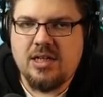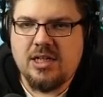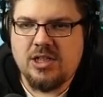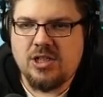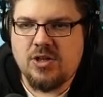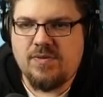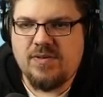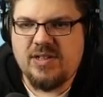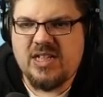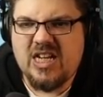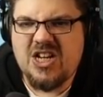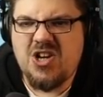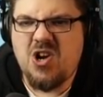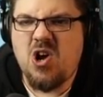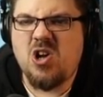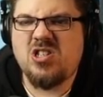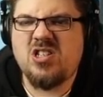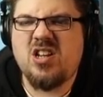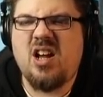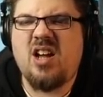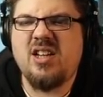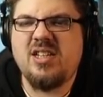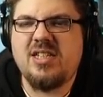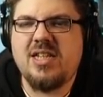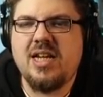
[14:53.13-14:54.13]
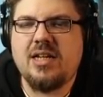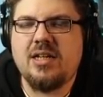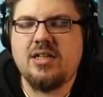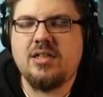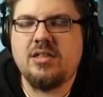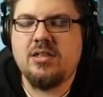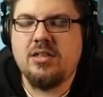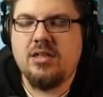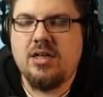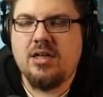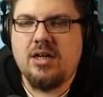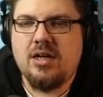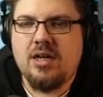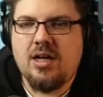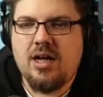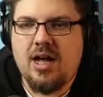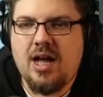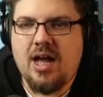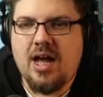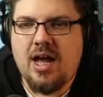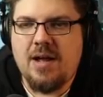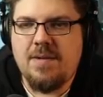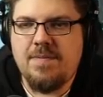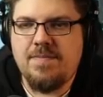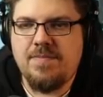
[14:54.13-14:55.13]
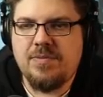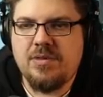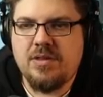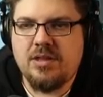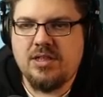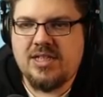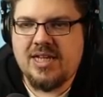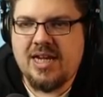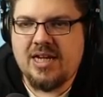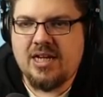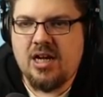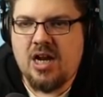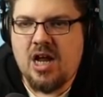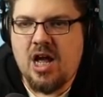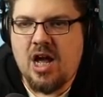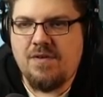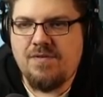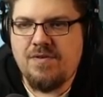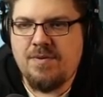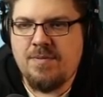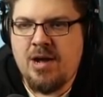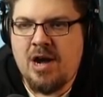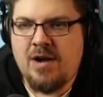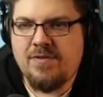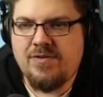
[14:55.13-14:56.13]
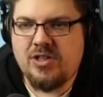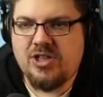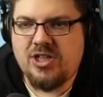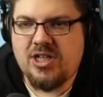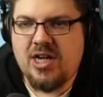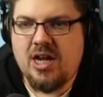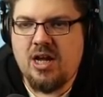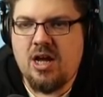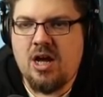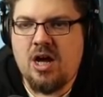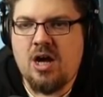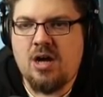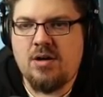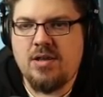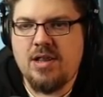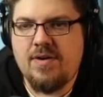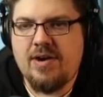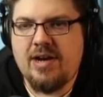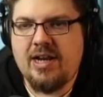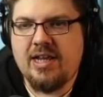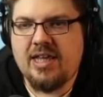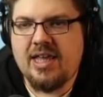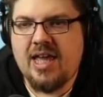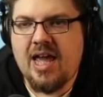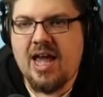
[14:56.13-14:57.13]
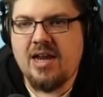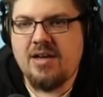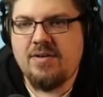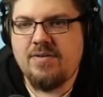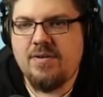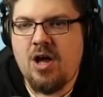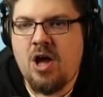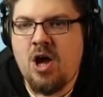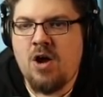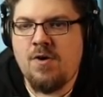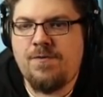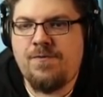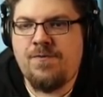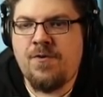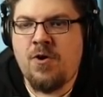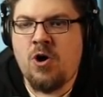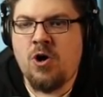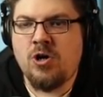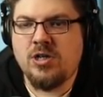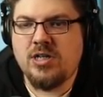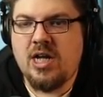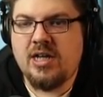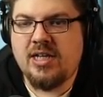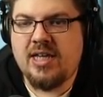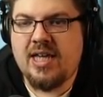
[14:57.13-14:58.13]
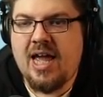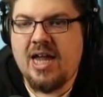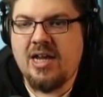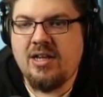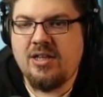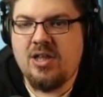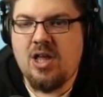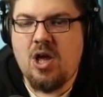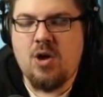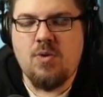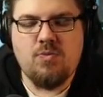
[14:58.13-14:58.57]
Is obviously not ideal. Second half, we might have to change. Oh, they're in again. Oh, Ford. Okay.